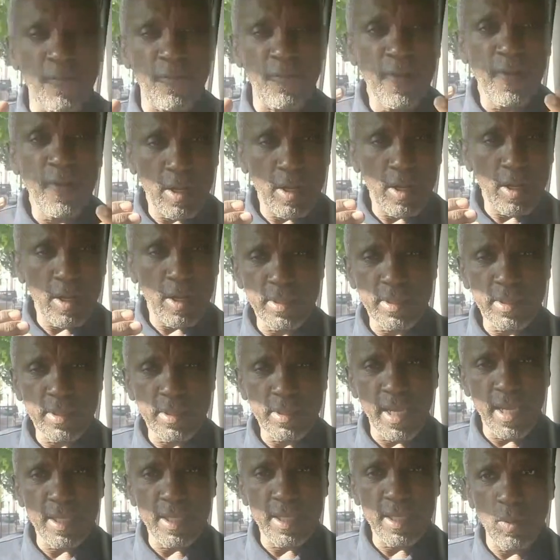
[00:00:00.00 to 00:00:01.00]
a good set of
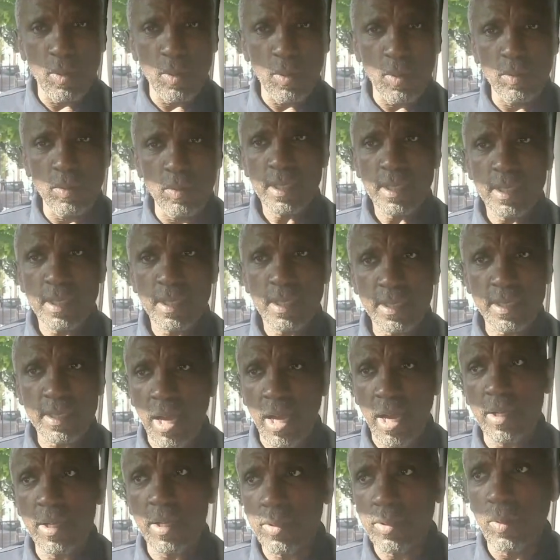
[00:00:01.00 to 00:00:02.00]
tools, starter
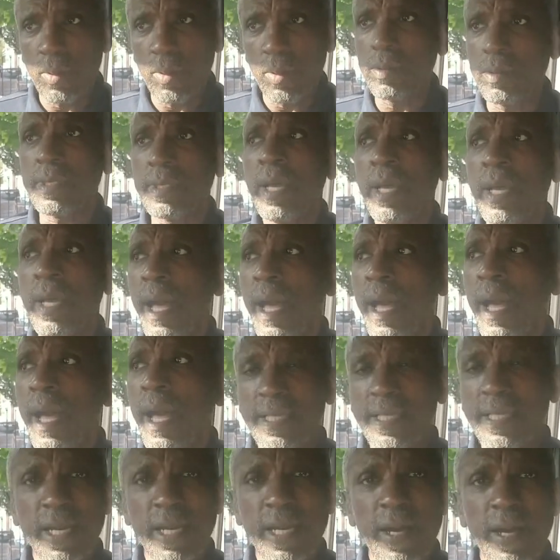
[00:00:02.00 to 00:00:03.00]
tools,
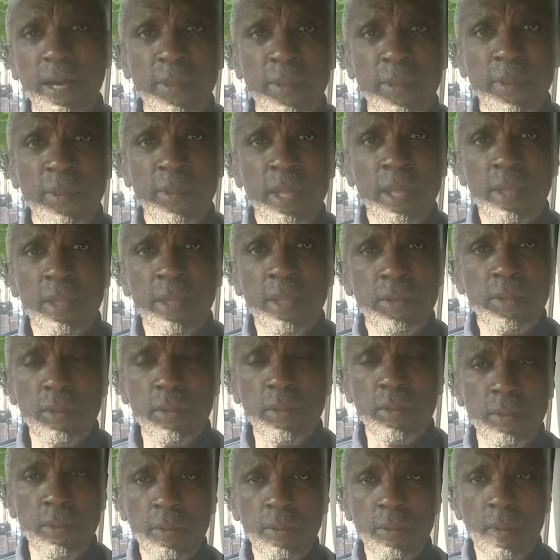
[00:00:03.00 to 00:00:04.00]
and
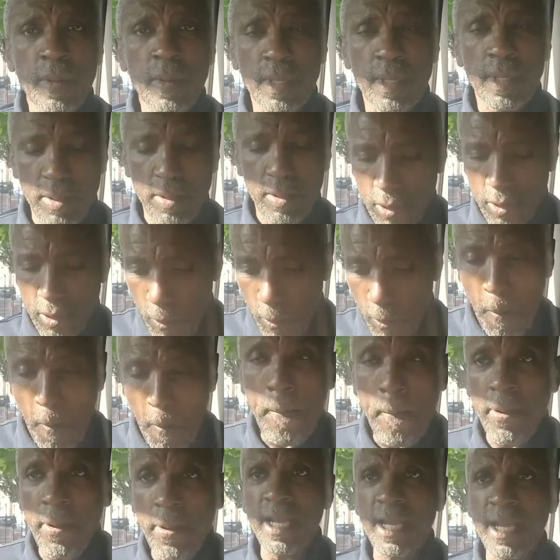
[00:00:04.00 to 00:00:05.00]
you're all prepared. So